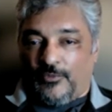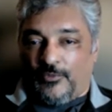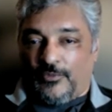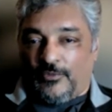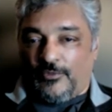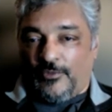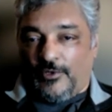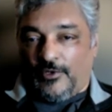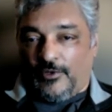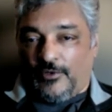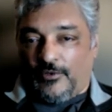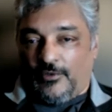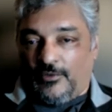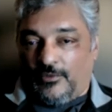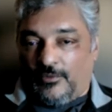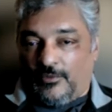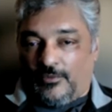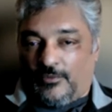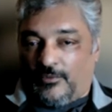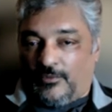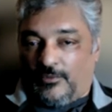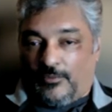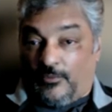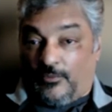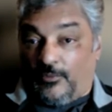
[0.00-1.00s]
know,
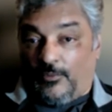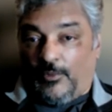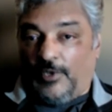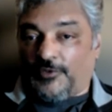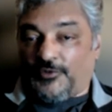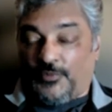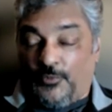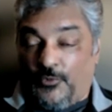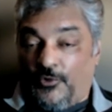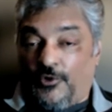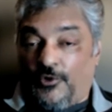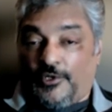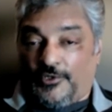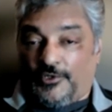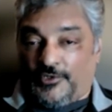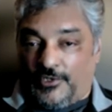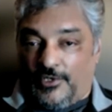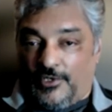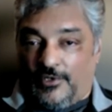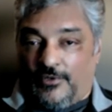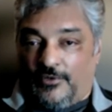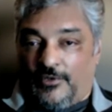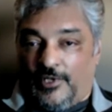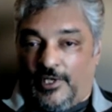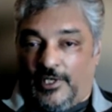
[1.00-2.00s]
much more
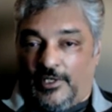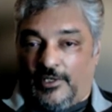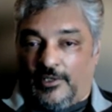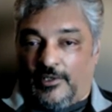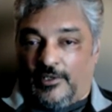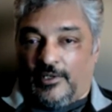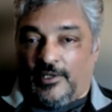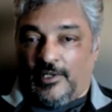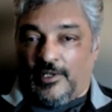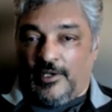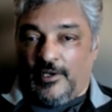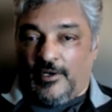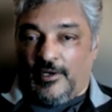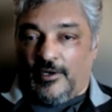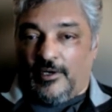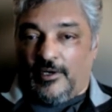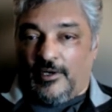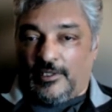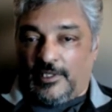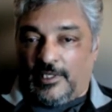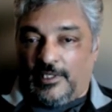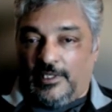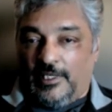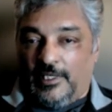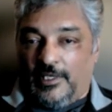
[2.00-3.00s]
so than
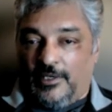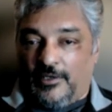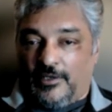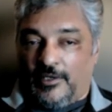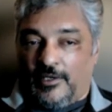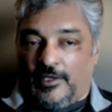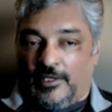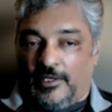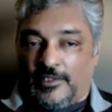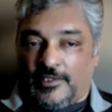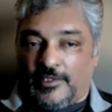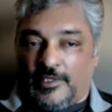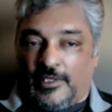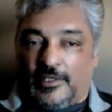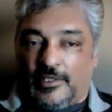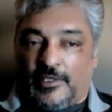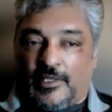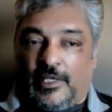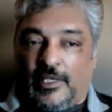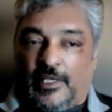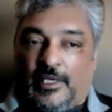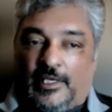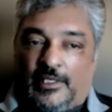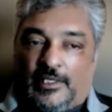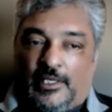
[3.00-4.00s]
on Canadian content.
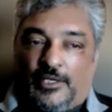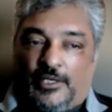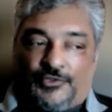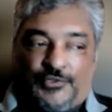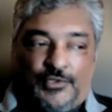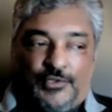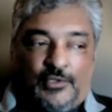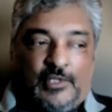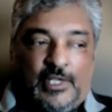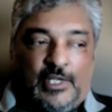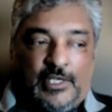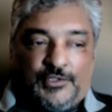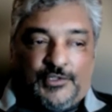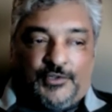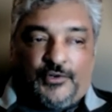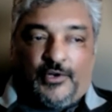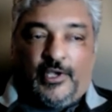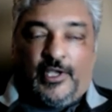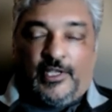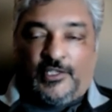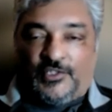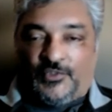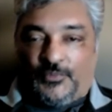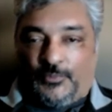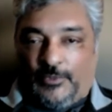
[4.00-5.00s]
Now, a show like
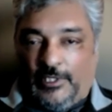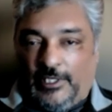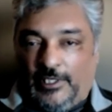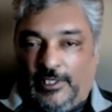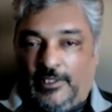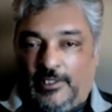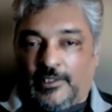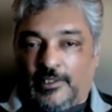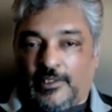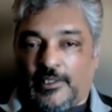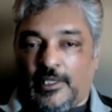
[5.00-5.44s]
Transplant